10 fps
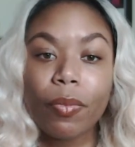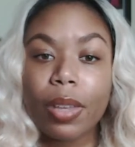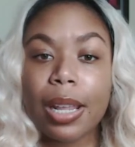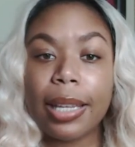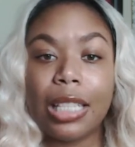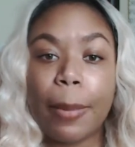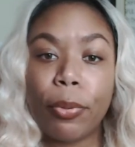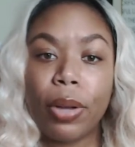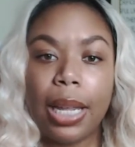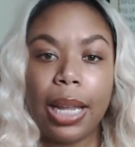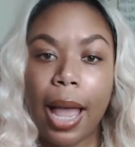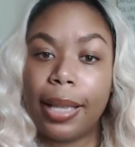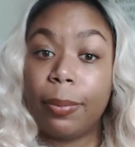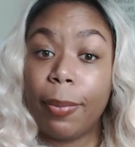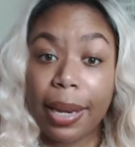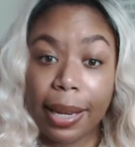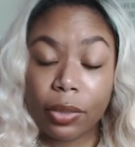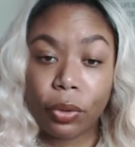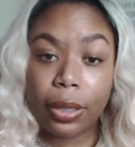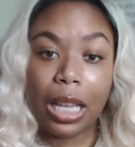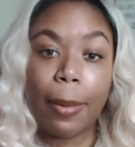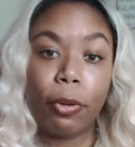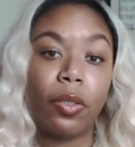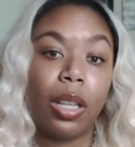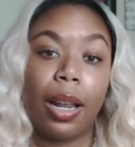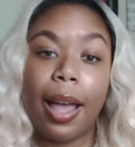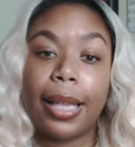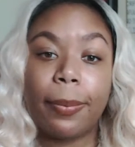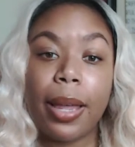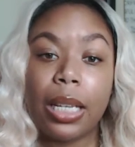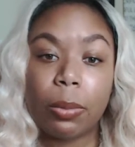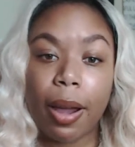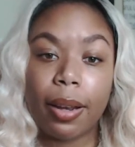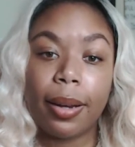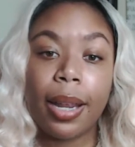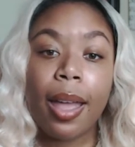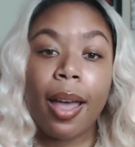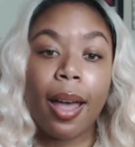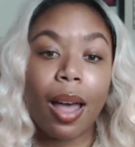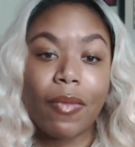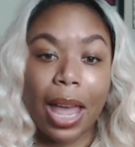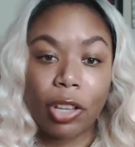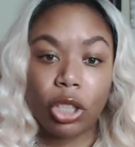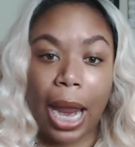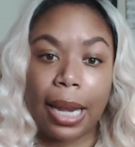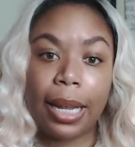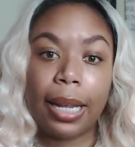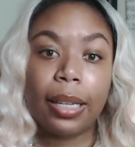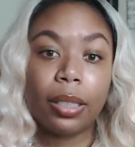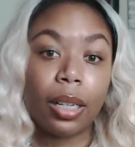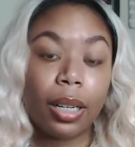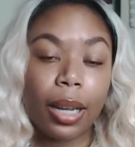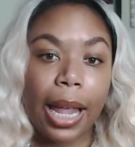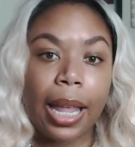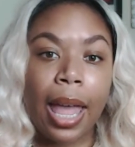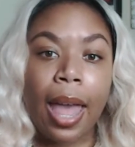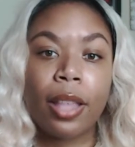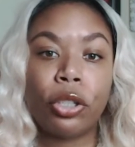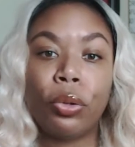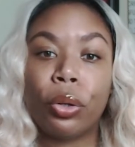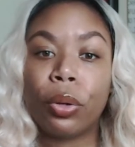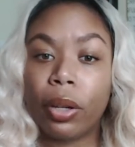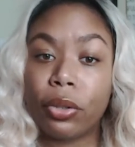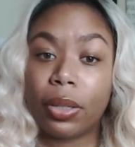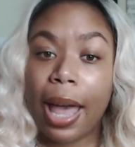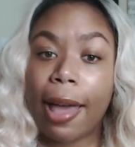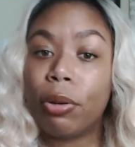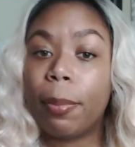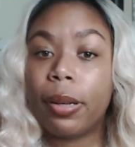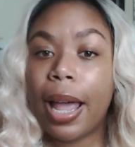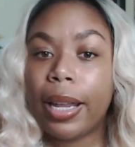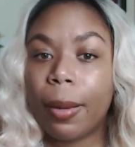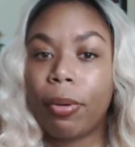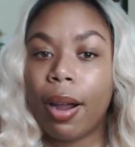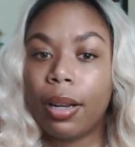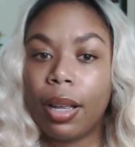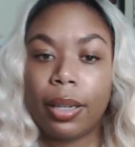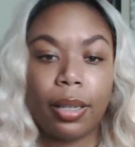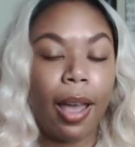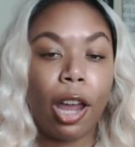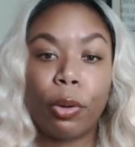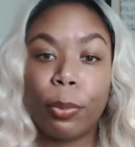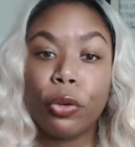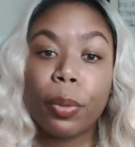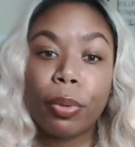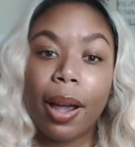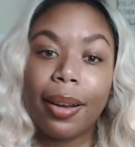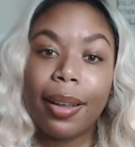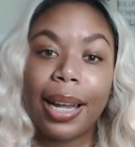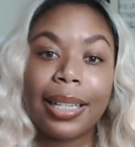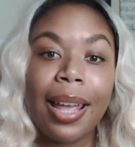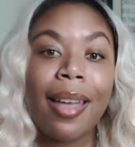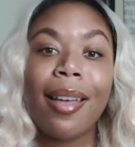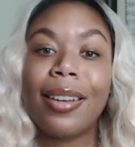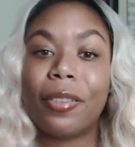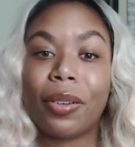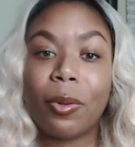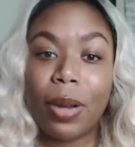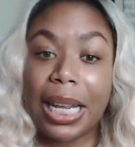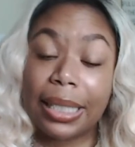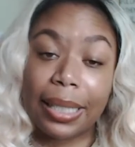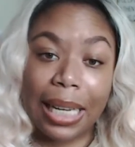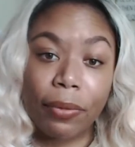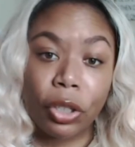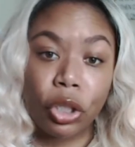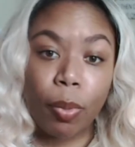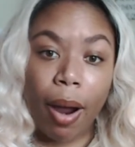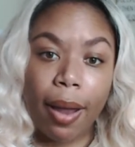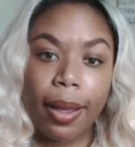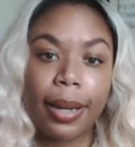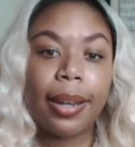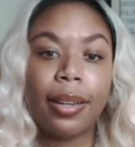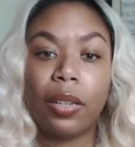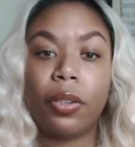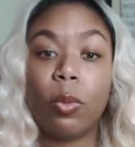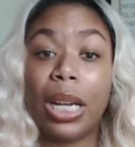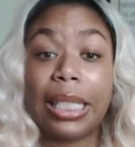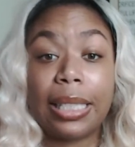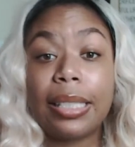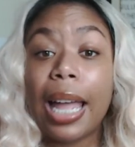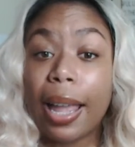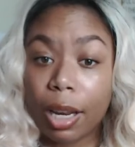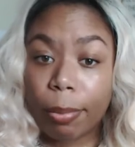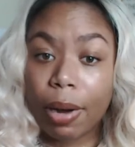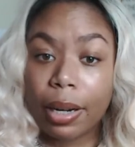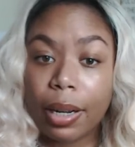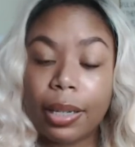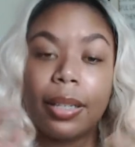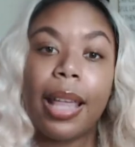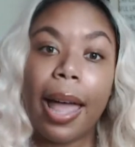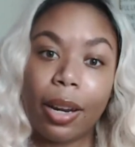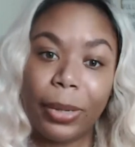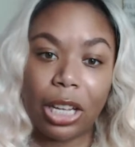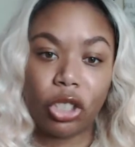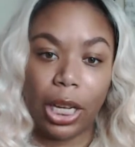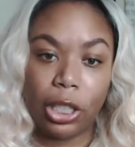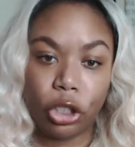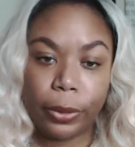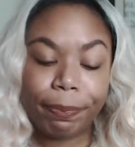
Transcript: An example in cosmetics, for example, if you sell a cosmetics product, of educating could look like tutorials on how to apply a product, how to remove a product, different ways to leverage a product, different ways to style a product. That could be education.